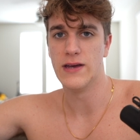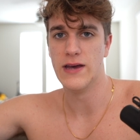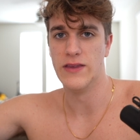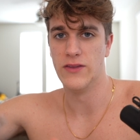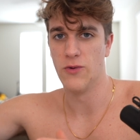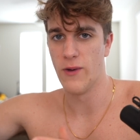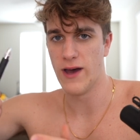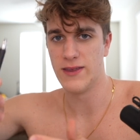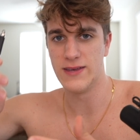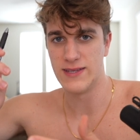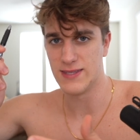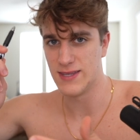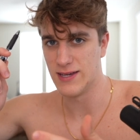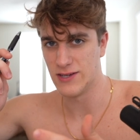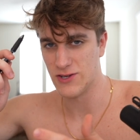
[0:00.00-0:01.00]
and the way
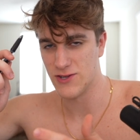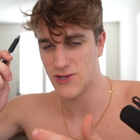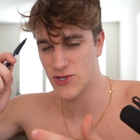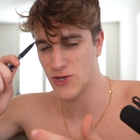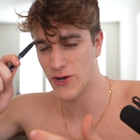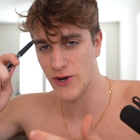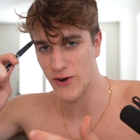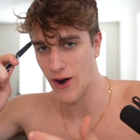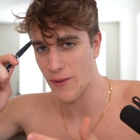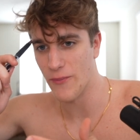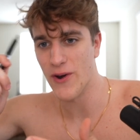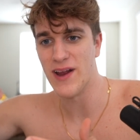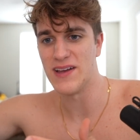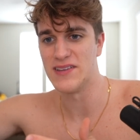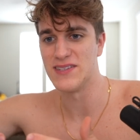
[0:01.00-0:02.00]
these things trigger our
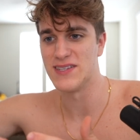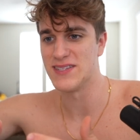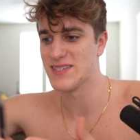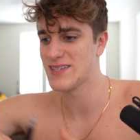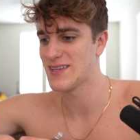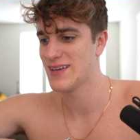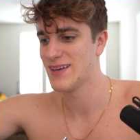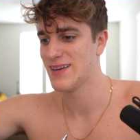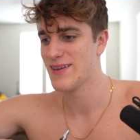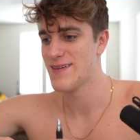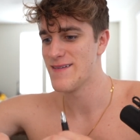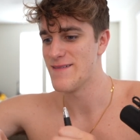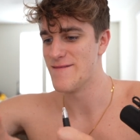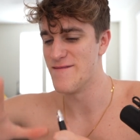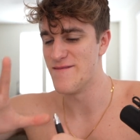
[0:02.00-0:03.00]
brains, it's
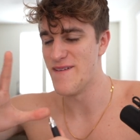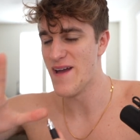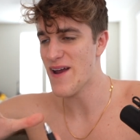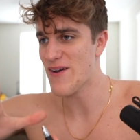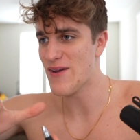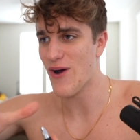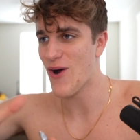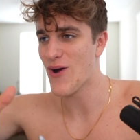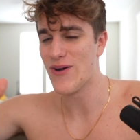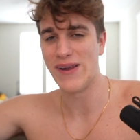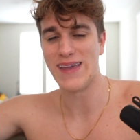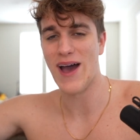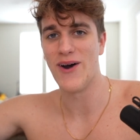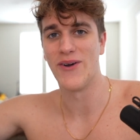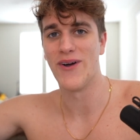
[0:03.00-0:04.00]
very hard to
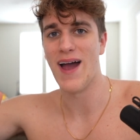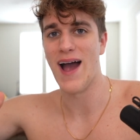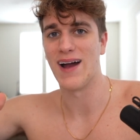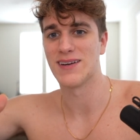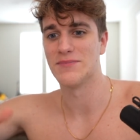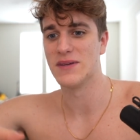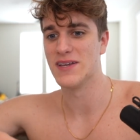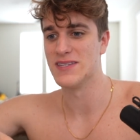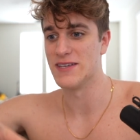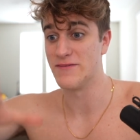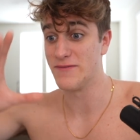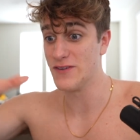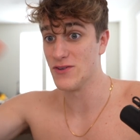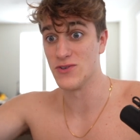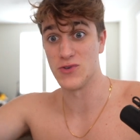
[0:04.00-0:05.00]
counteract because it
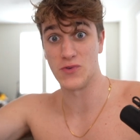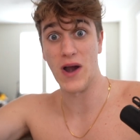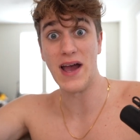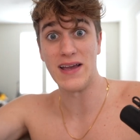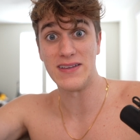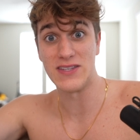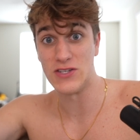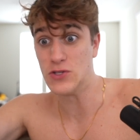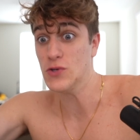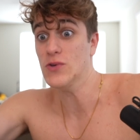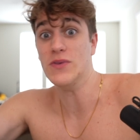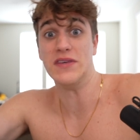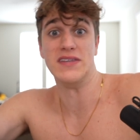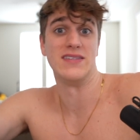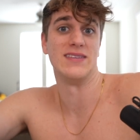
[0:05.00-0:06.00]
feels right to do
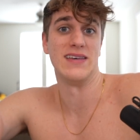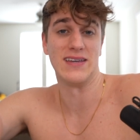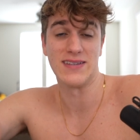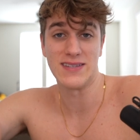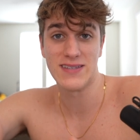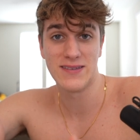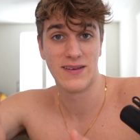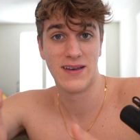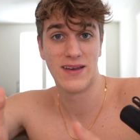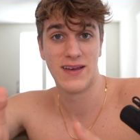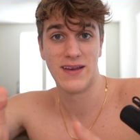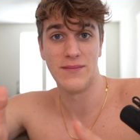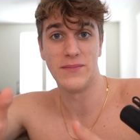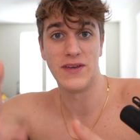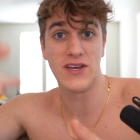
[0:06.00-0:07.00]
these things.
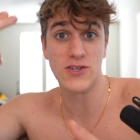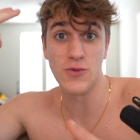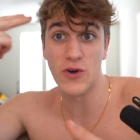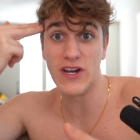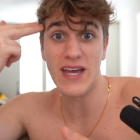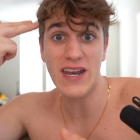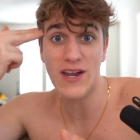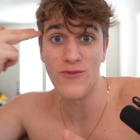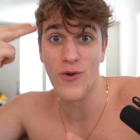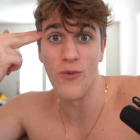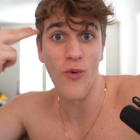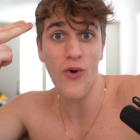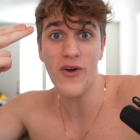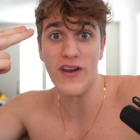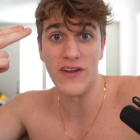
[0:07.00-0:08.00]
Because we're getting
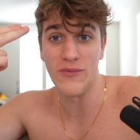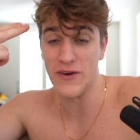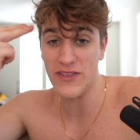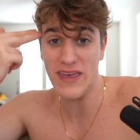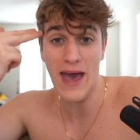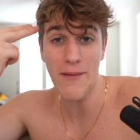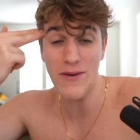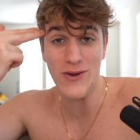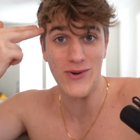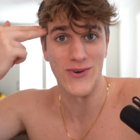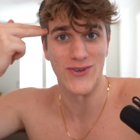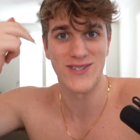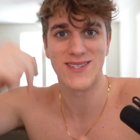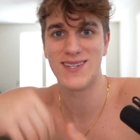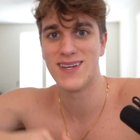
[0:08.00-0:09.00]
rewarded with
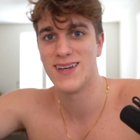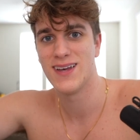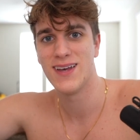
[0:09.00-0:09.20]
chemicals.